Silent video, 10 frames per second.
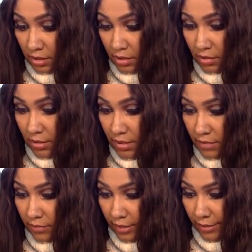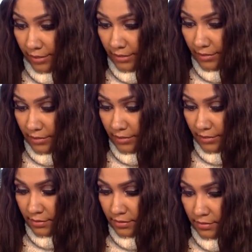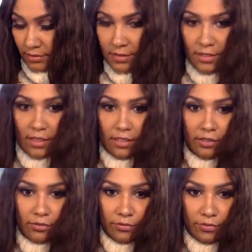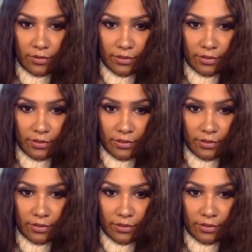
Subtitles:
Oh, that's so nice. It's like a little